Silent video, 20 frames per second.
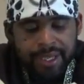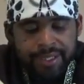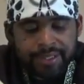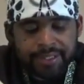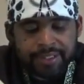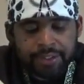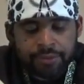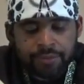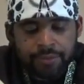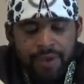and
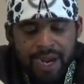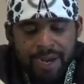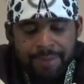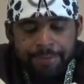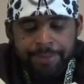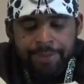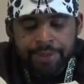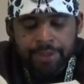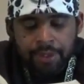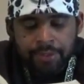that the
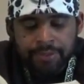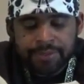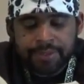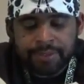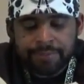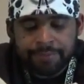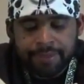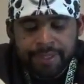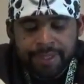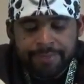tribe of
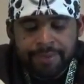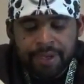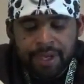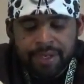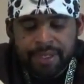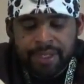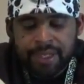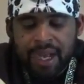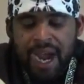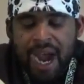Joseph
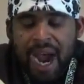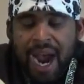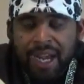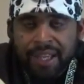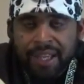lived on